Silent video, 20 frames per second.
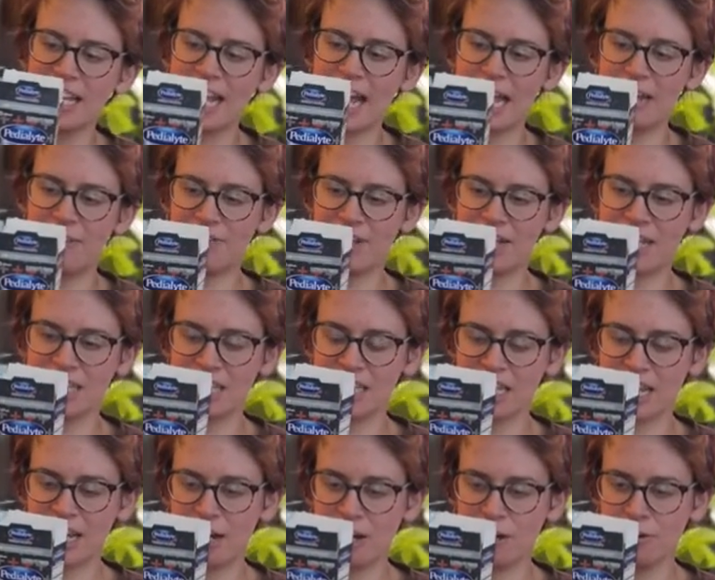Advanced
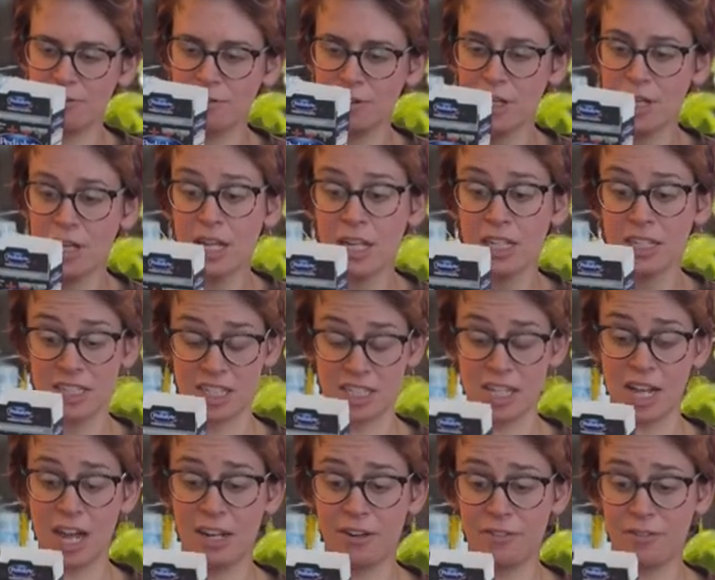Care
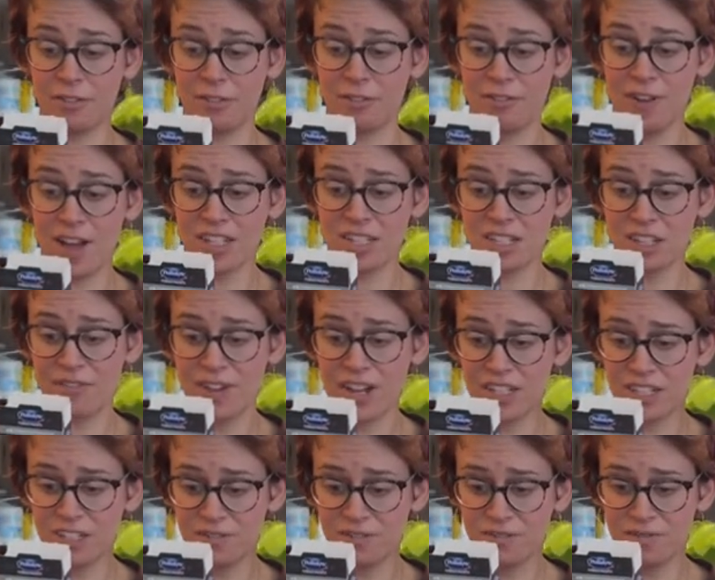designed for fast,
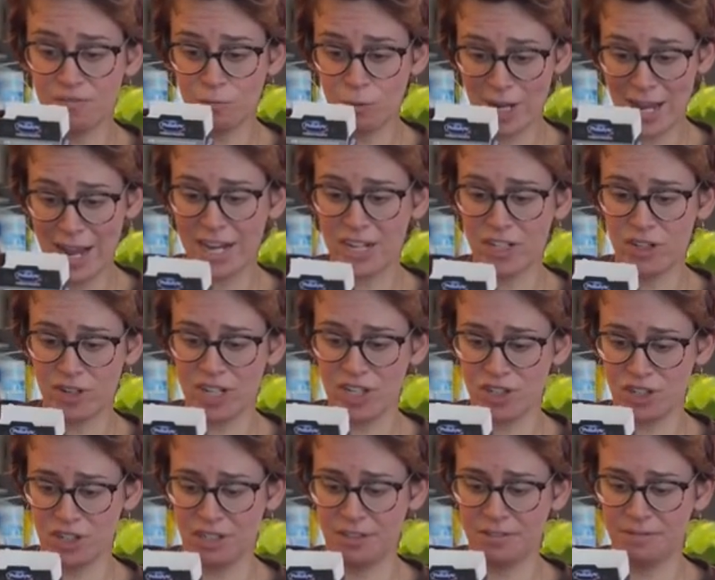effective
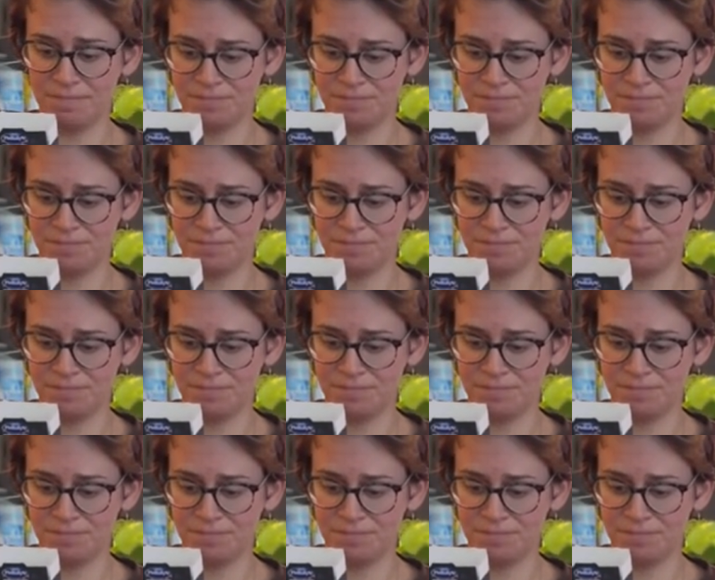rehydration